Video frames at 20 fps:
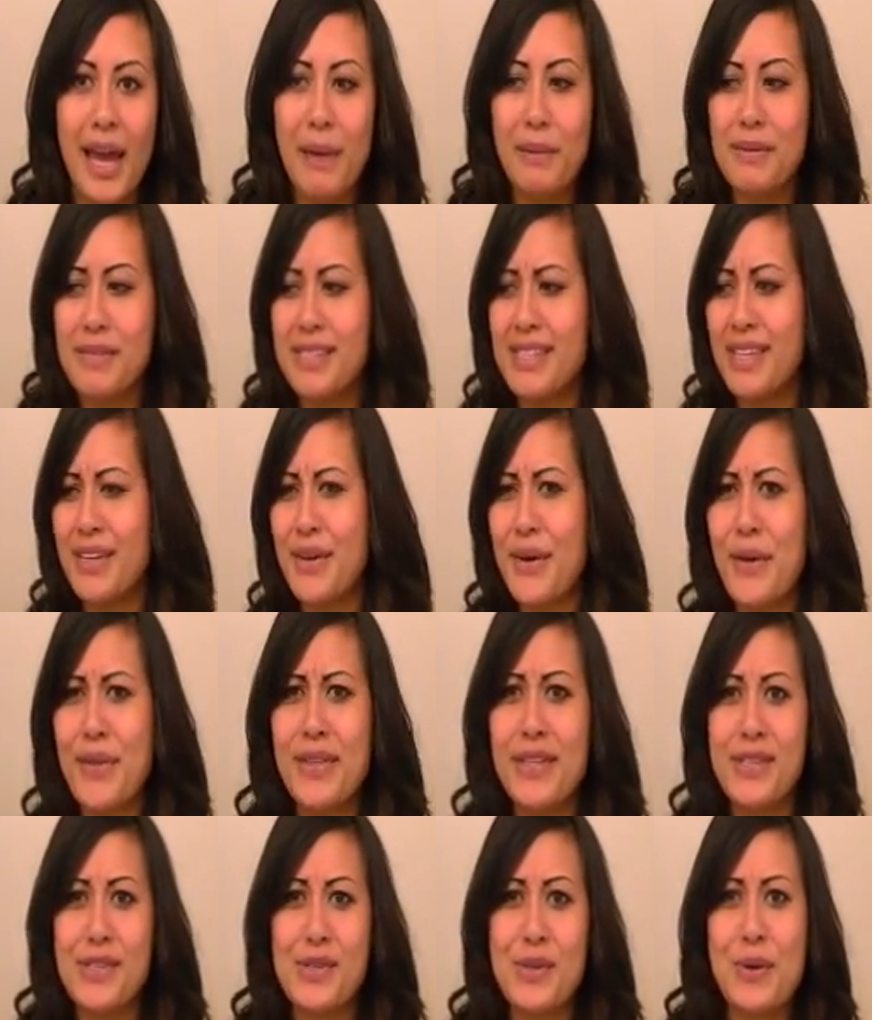was seeing all
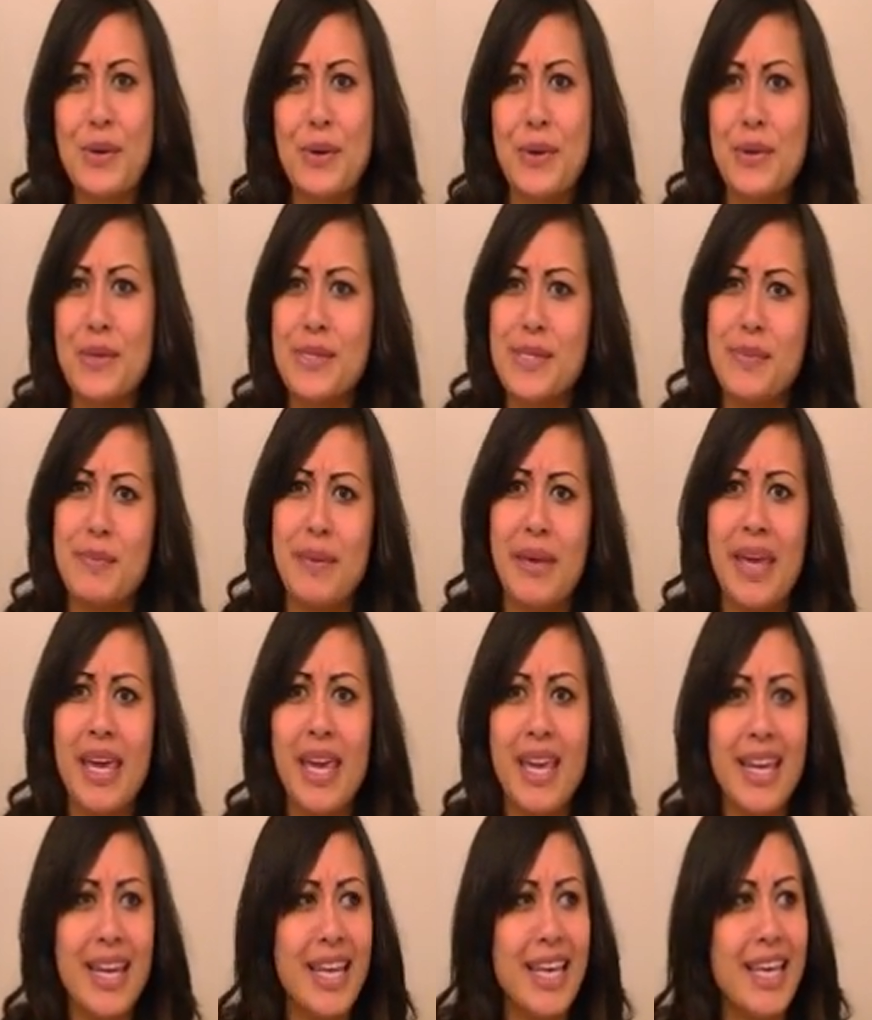these girls in
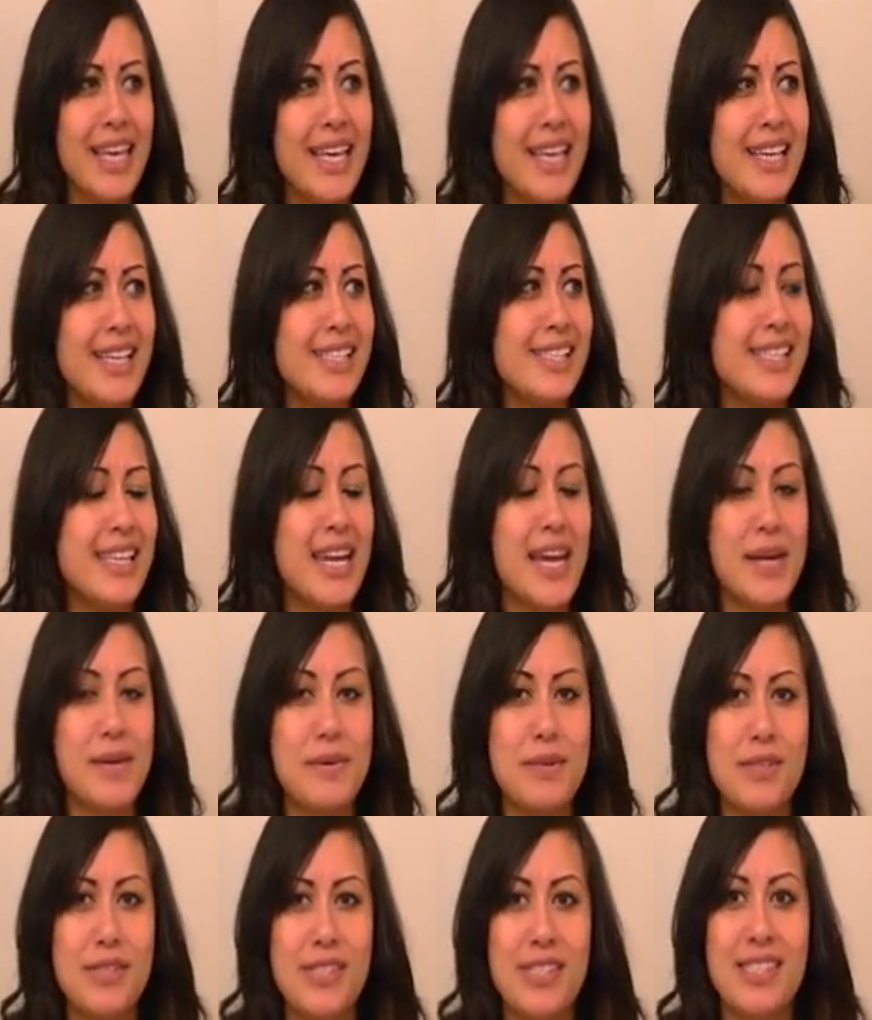bikinis, and I
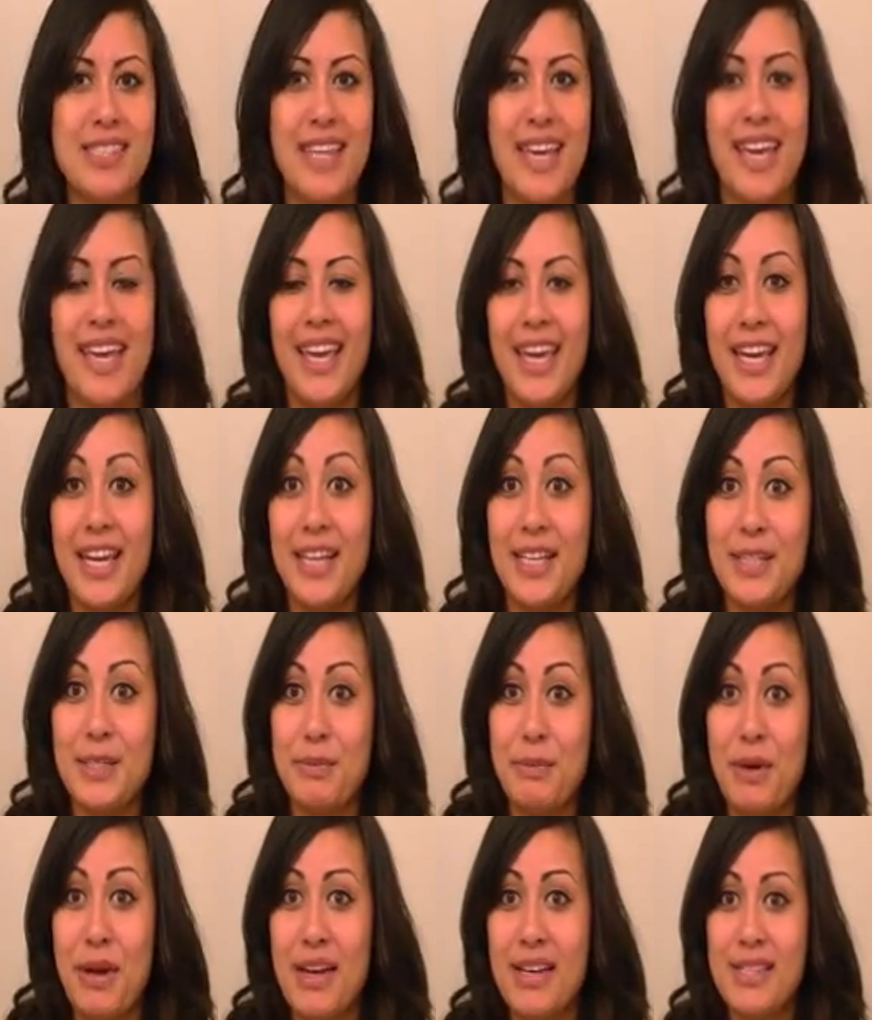was just like getting
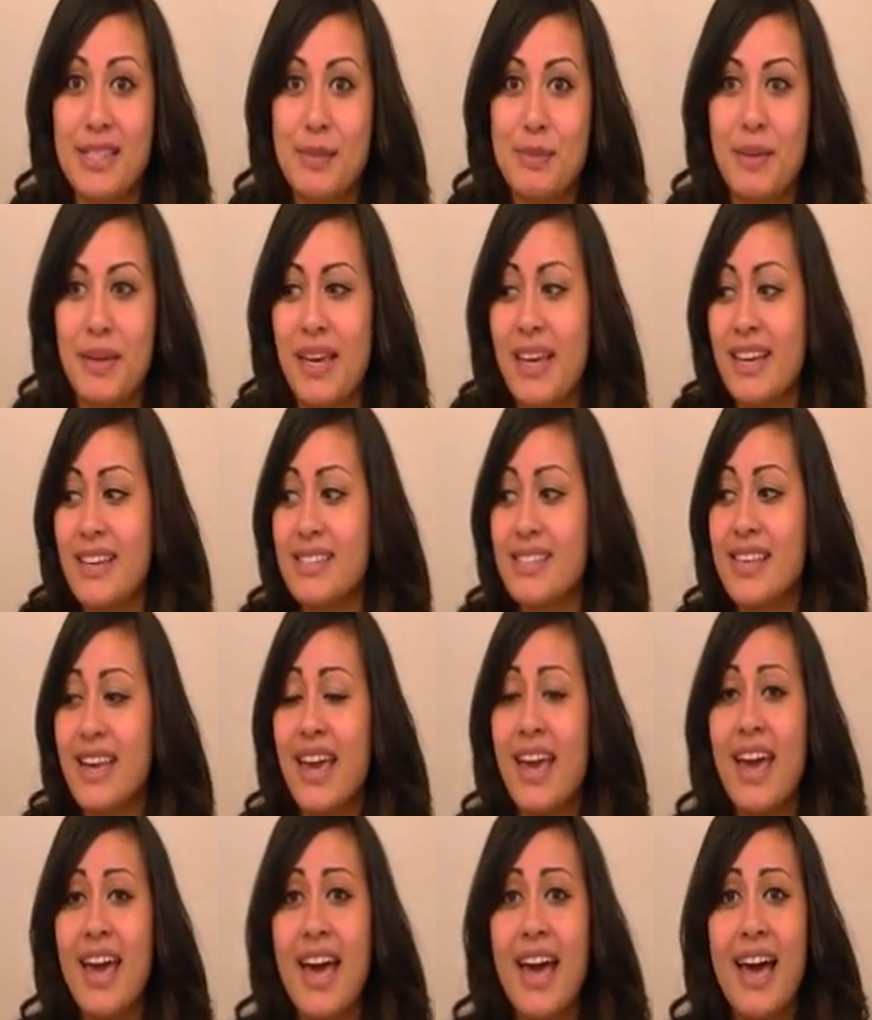depressed because
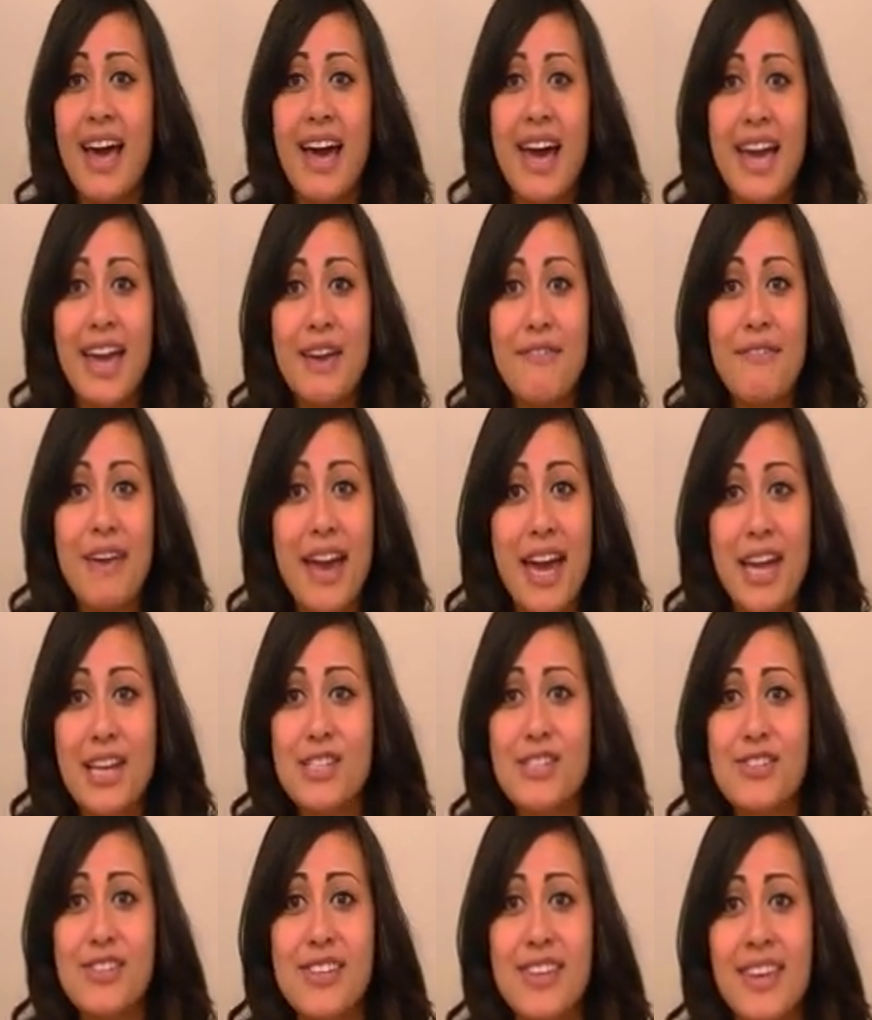I have
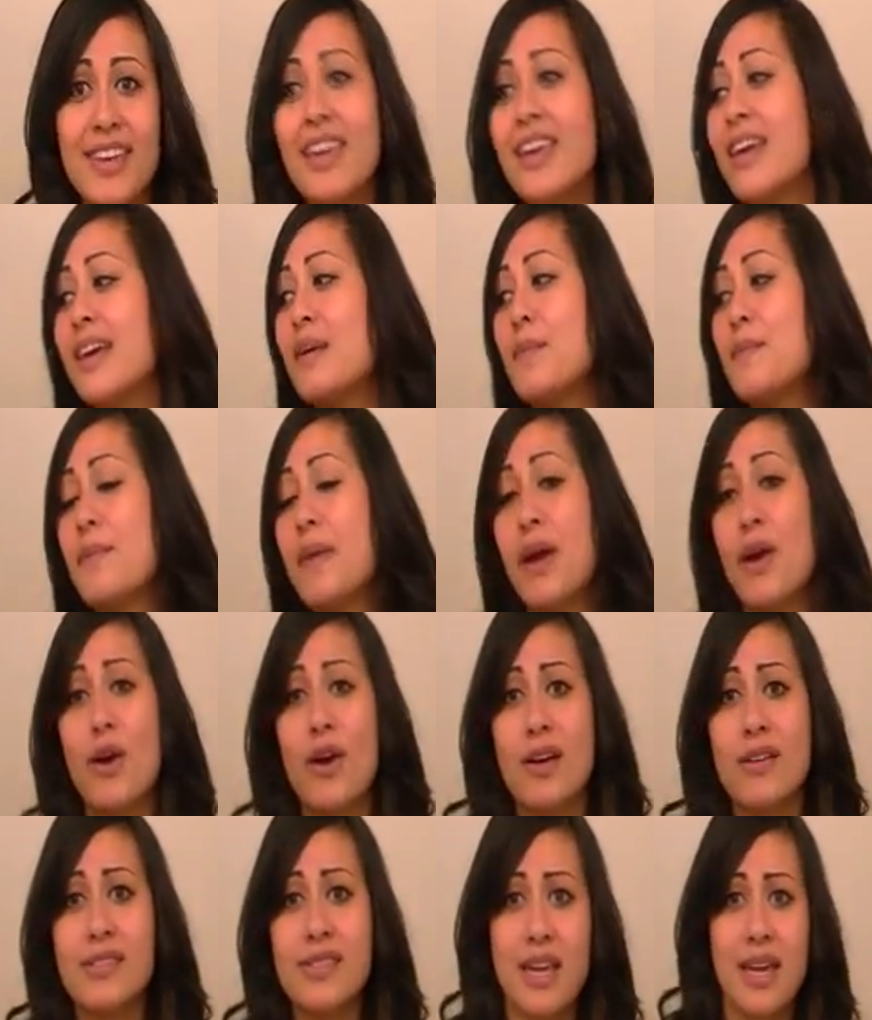actually hit my
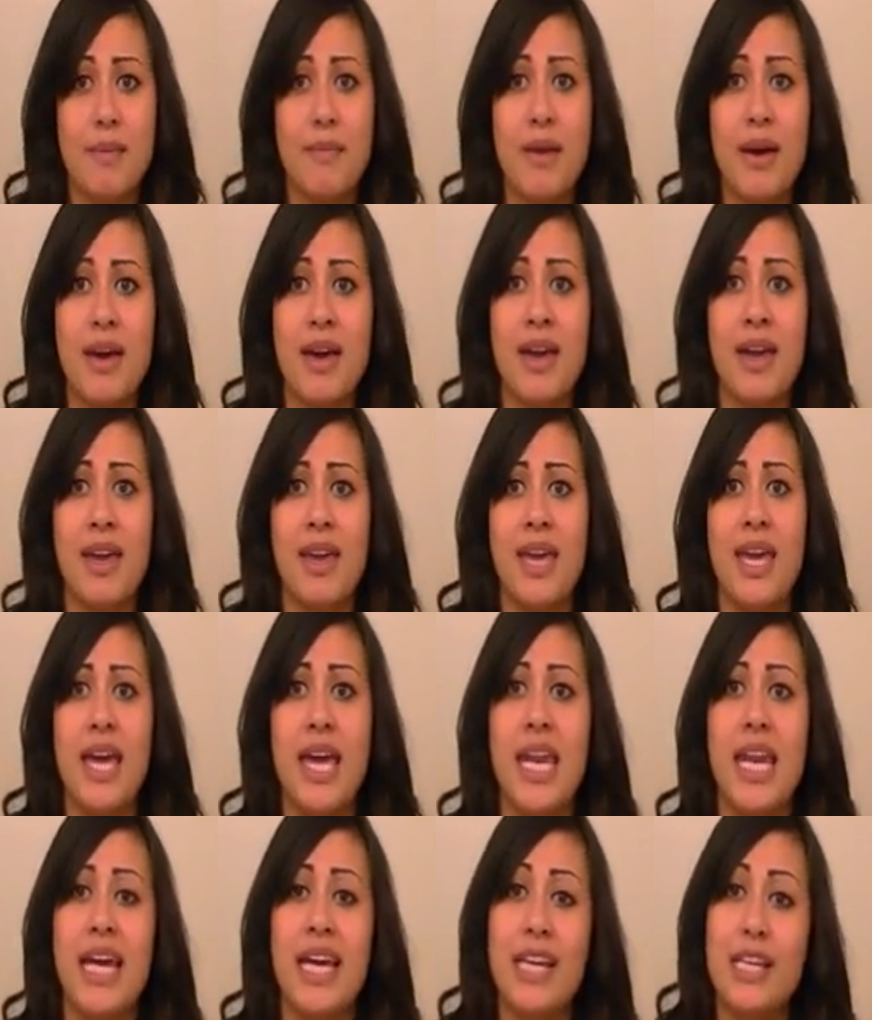all-time high
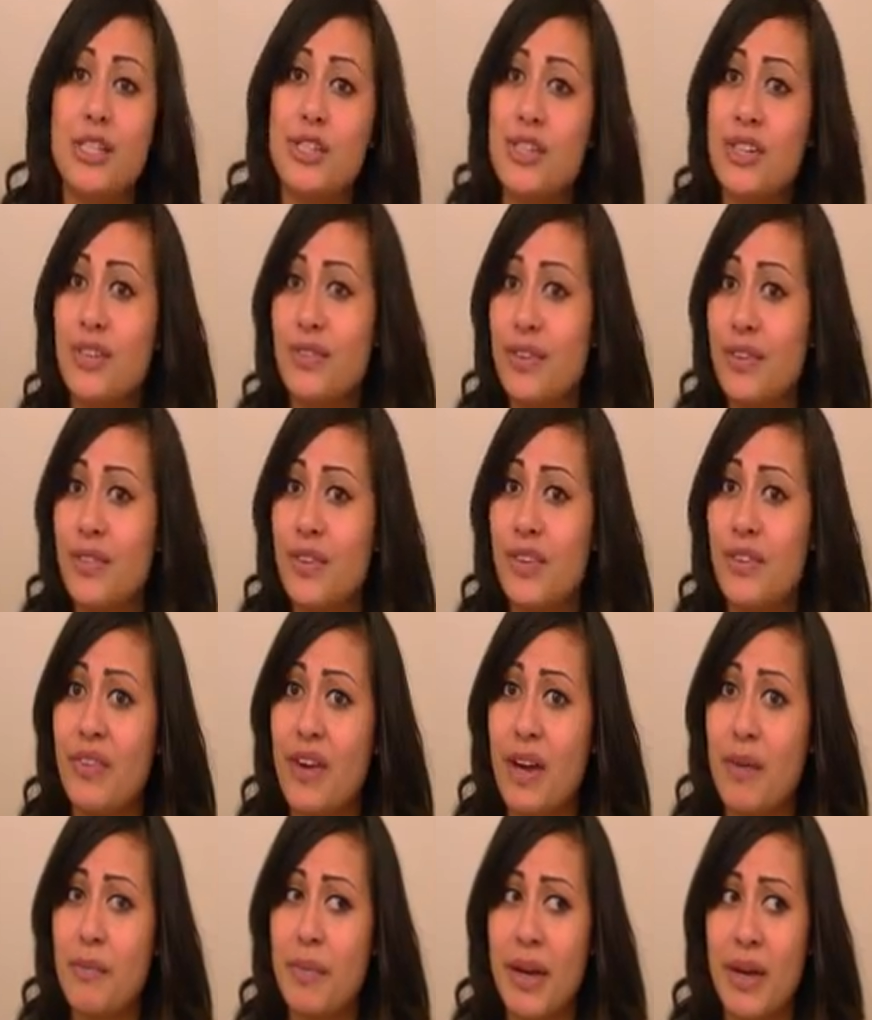at
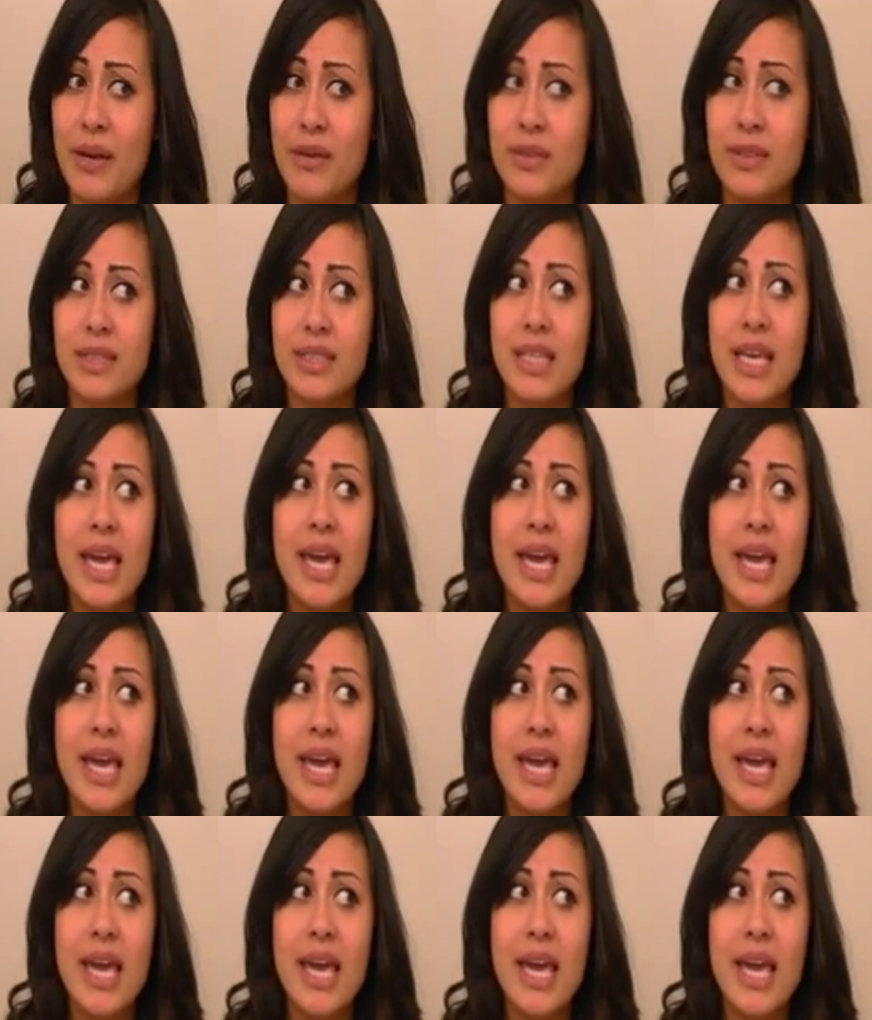155 pounds.